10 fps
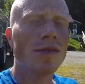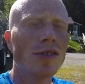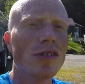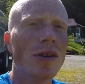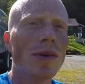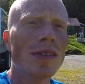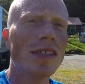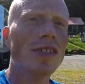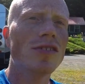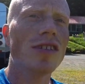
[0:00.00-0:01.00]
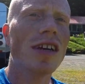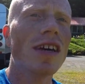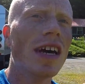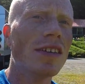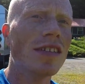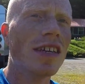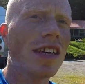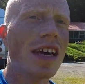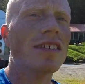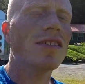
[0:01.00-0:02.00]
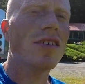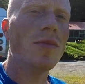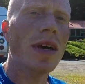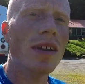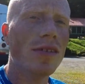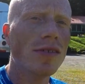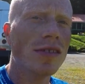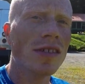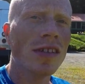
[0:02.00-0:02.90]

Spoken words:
to Treadwell Ditch Trail out to Gastineau Meadows.